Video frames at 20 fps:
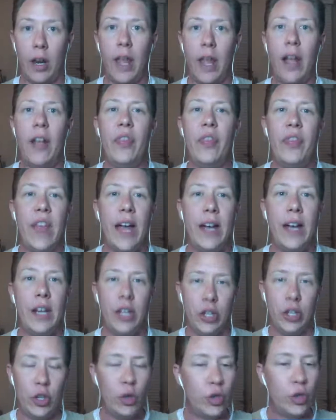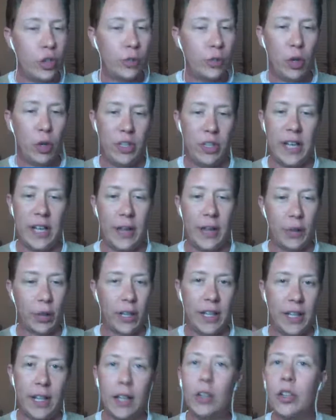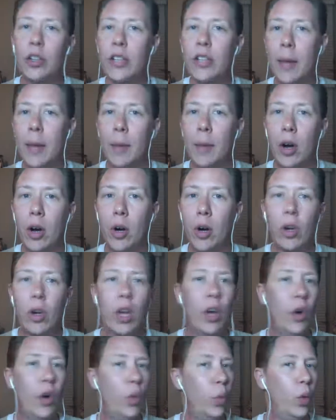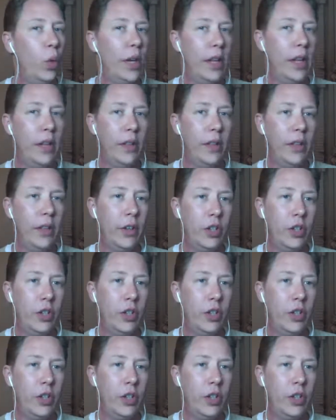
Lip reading: then you just put together a killer demo with